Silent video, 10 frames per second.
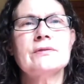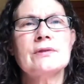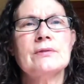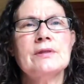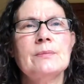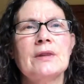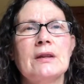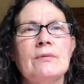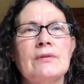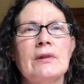So it seemed like
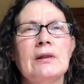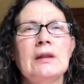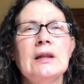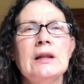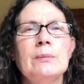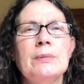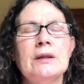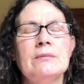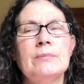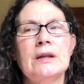it was a little
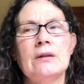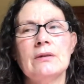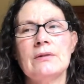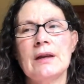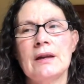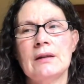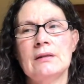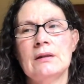bit bigger than